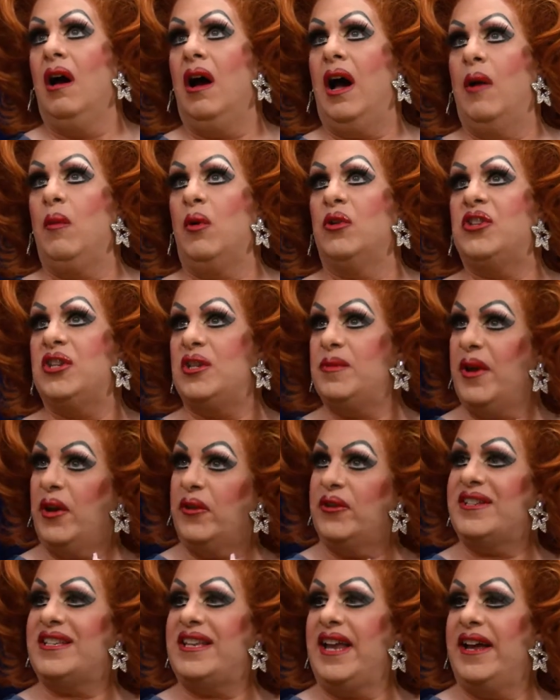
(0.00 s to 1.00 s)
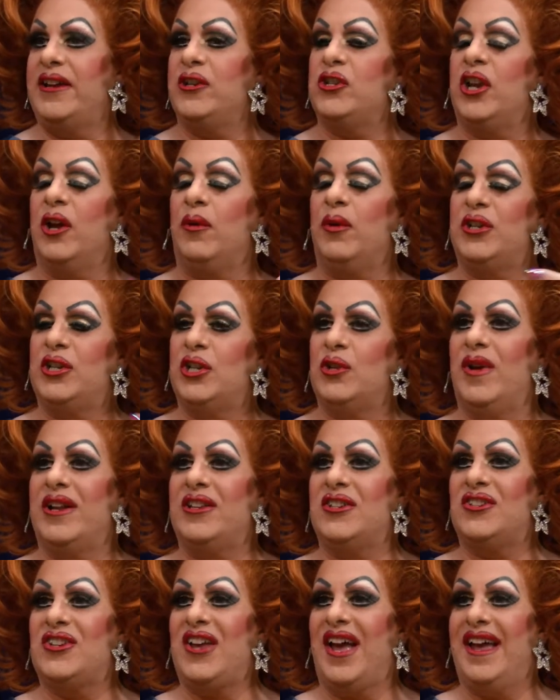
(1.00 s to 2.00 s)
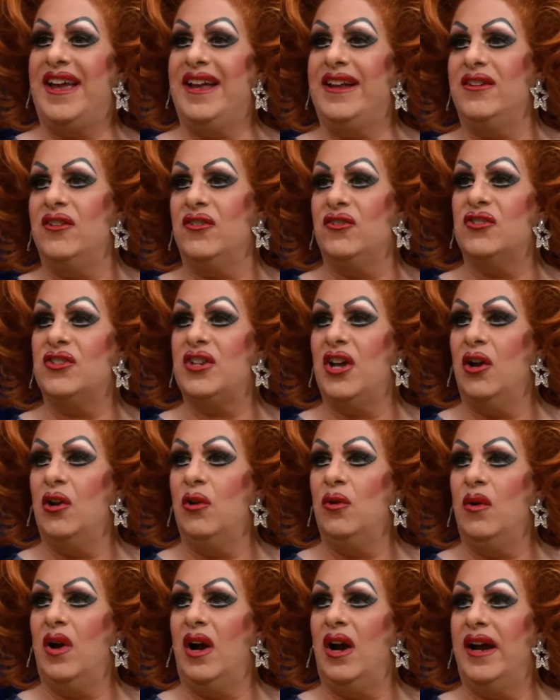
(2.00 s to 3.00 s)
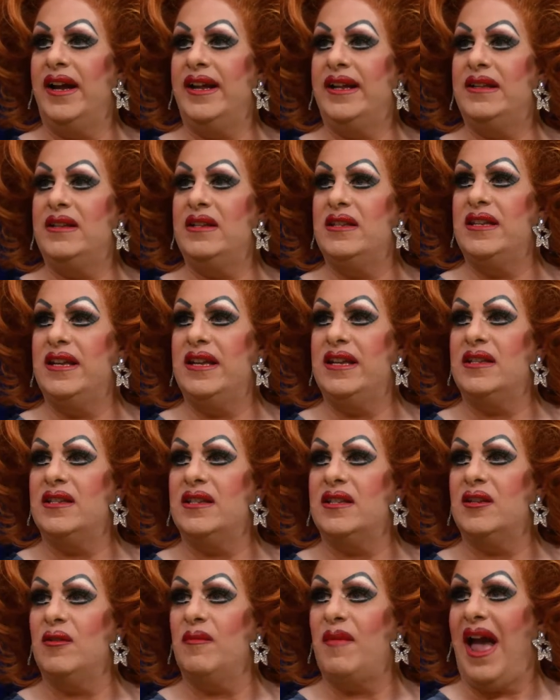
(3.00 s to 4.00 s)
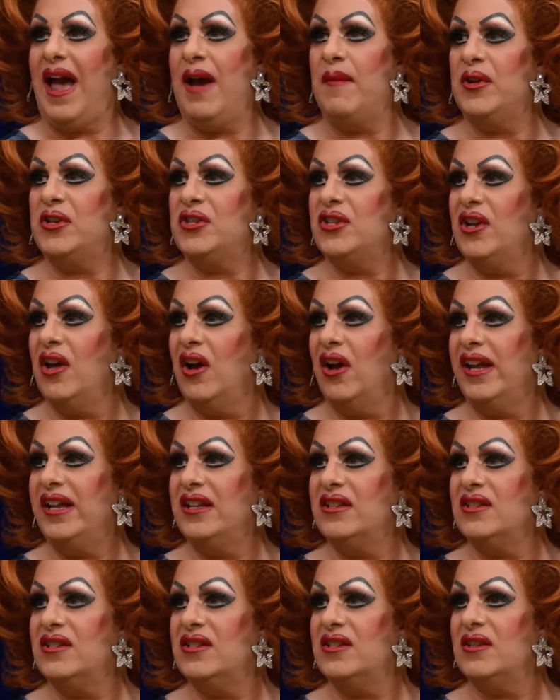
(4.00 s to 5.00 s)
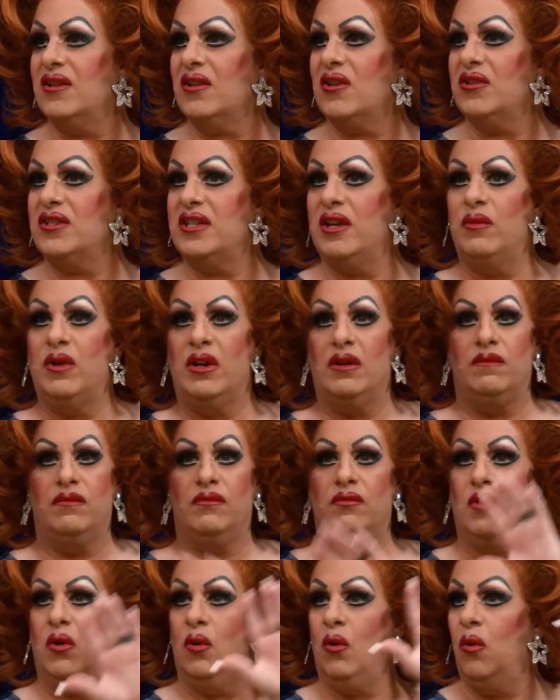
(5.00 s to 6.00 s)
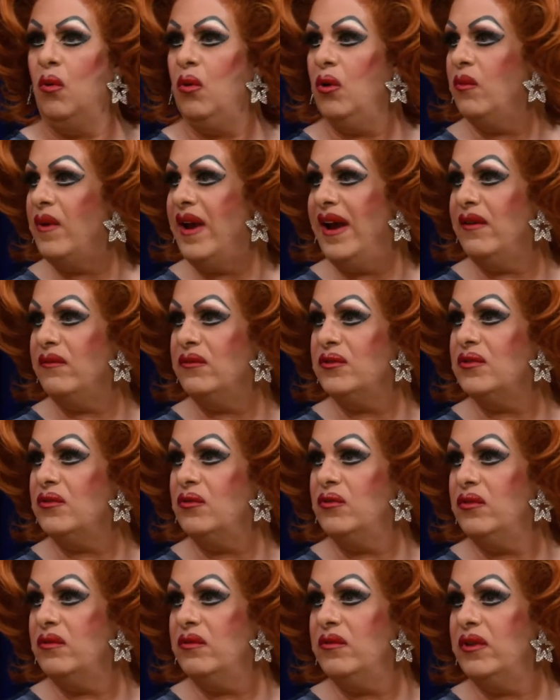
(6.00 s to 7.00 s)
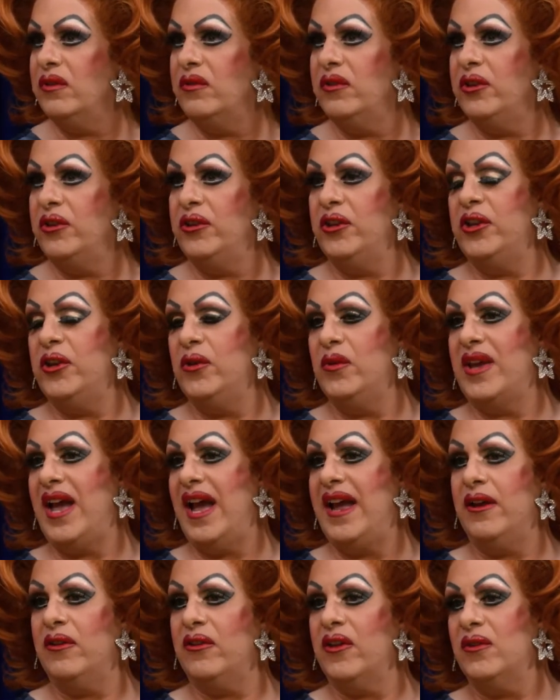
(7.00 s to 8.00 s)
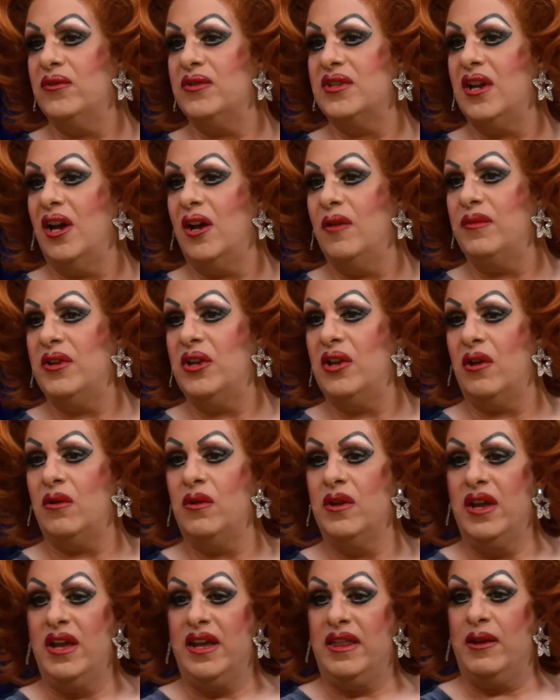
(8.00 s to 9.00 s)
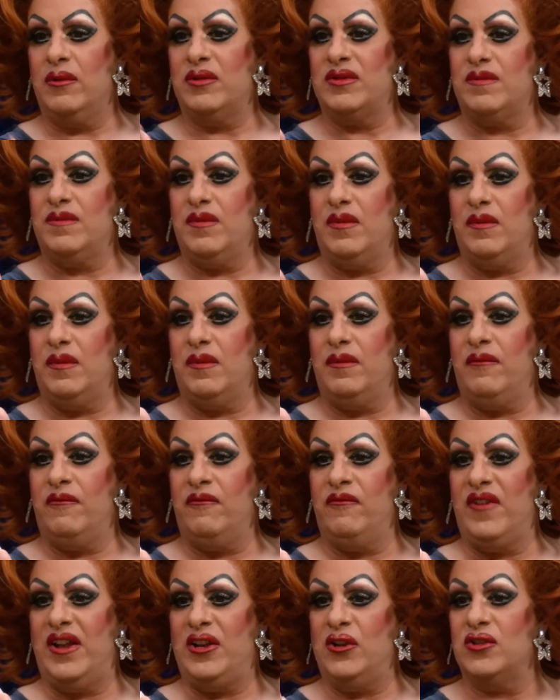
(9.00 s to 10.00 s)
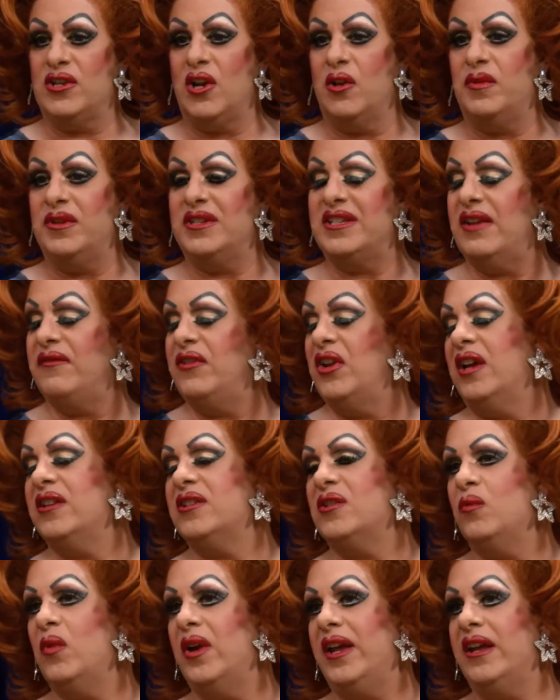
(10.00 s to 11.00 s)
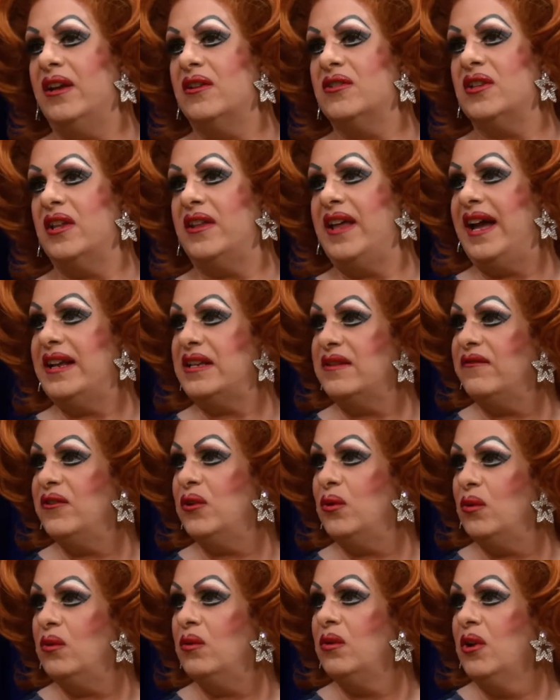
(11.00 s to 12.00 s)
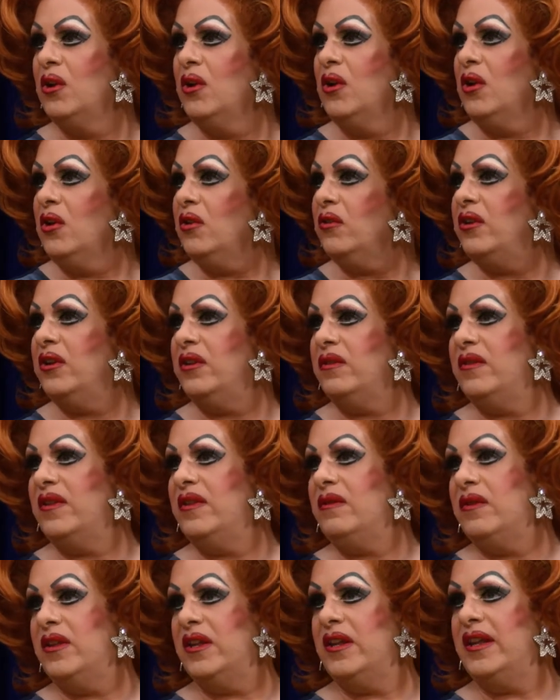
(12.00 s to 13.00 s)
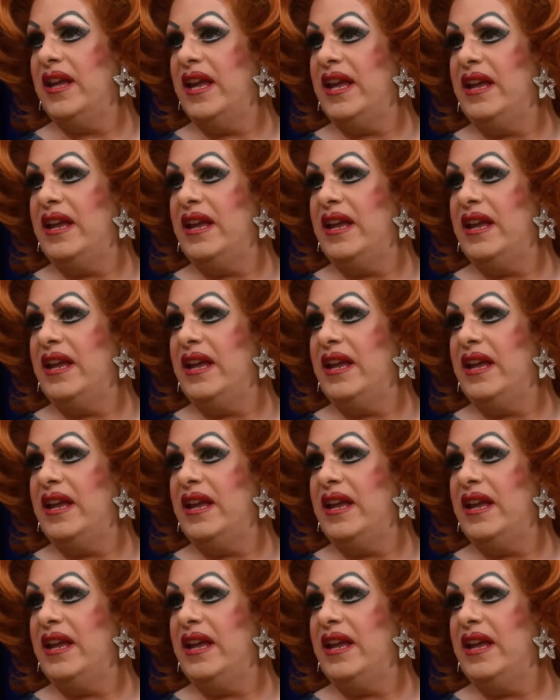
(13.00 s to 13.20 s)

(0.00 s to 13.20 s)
I wanted to be on the stage and I wanted to entertain, and so I did some amateur nights because they were all around the UK at those times. You know, there was venues open 7 nights a week, so they had to fill the